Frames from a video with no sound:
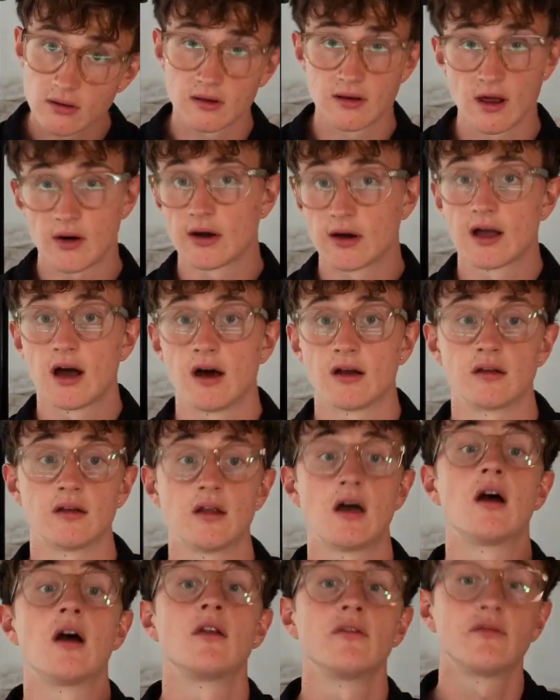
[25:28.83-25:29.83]
Now I got it.
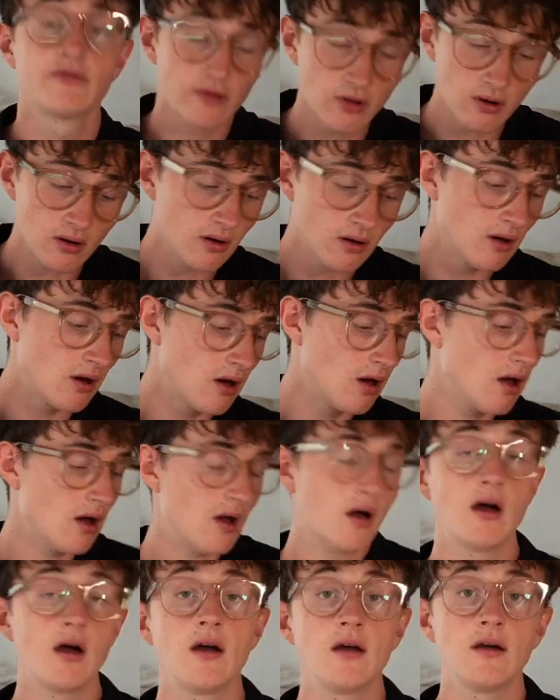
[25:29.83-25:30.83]
And 4
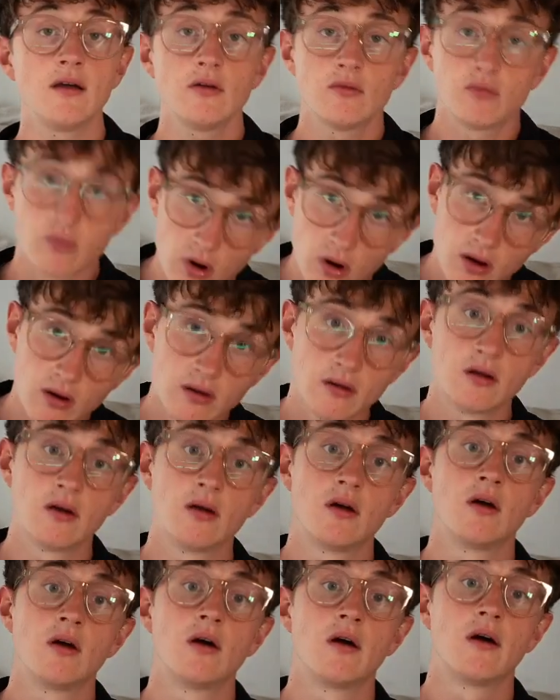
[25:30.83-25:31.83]
and 1
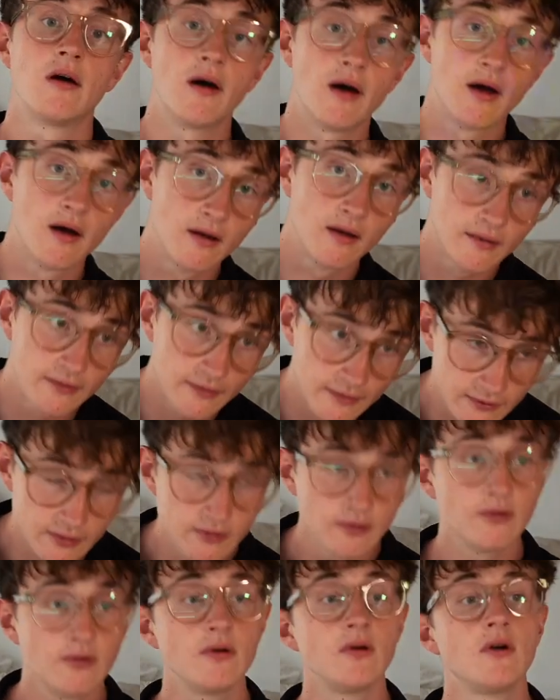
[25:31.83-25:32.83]
and
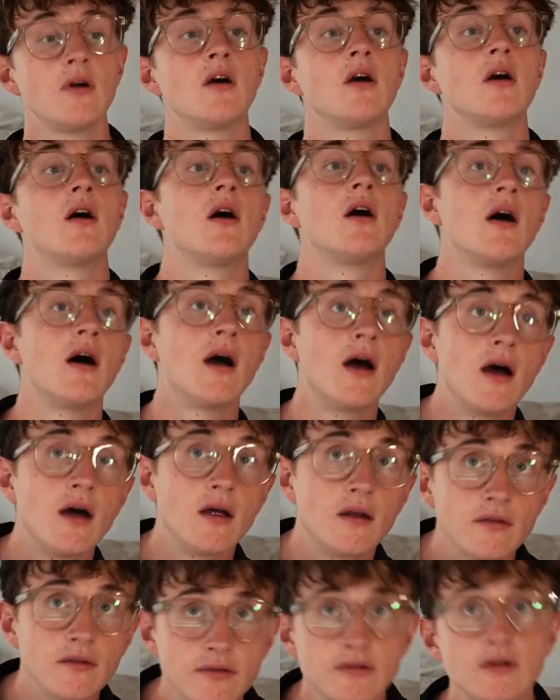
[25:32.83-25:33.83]
2
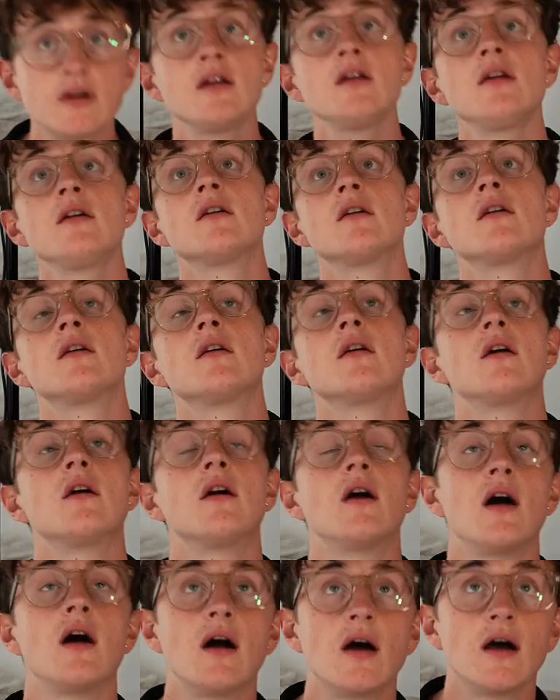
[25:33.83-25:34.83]
and 3
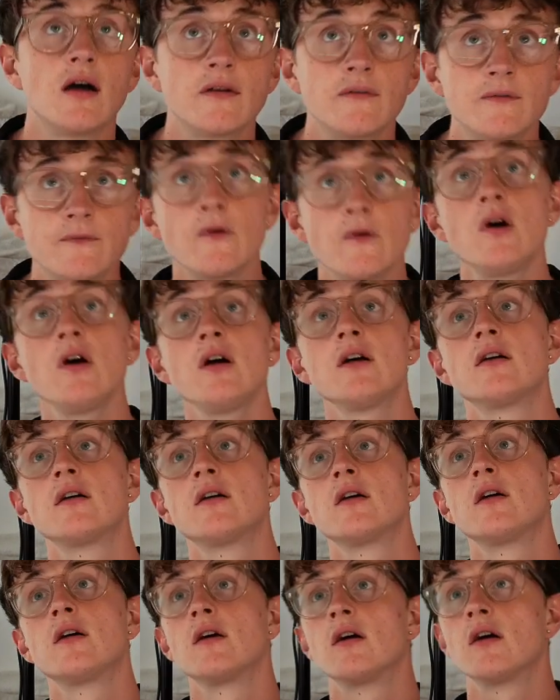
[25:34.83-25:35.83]
and
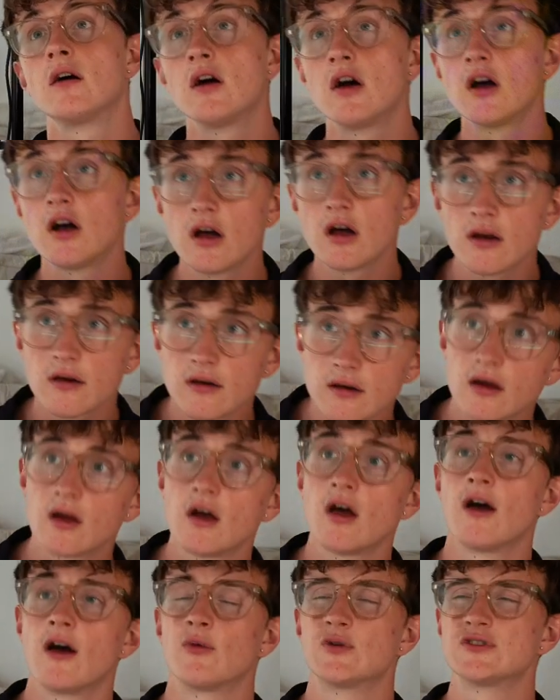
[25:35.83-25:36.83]
4
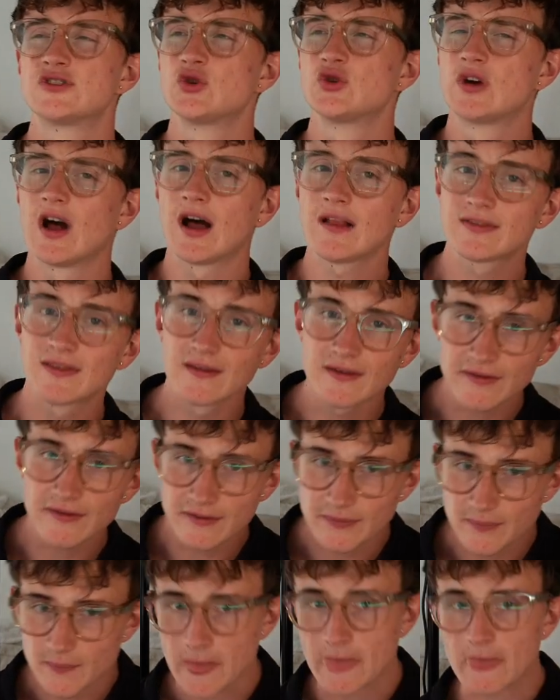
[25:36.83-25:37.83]
and... Once you got
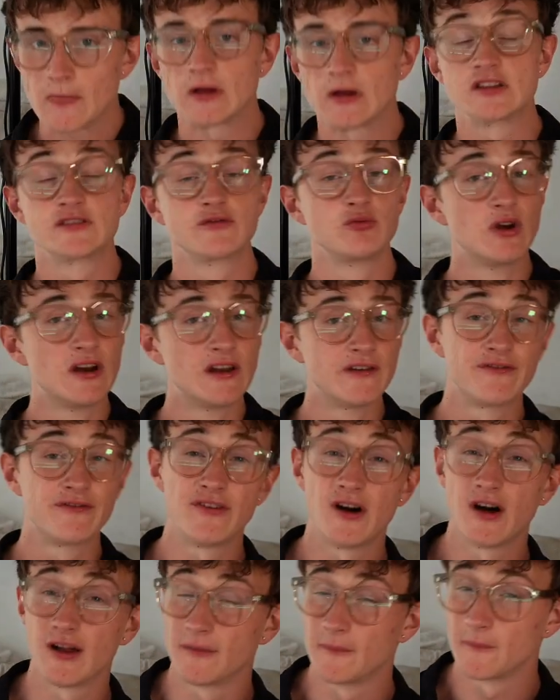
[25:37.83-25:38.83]
this, it's really
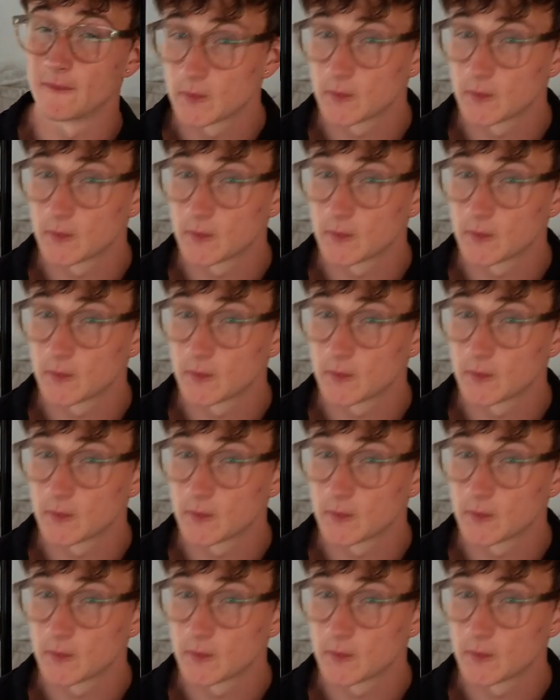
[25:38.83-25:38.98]
fun.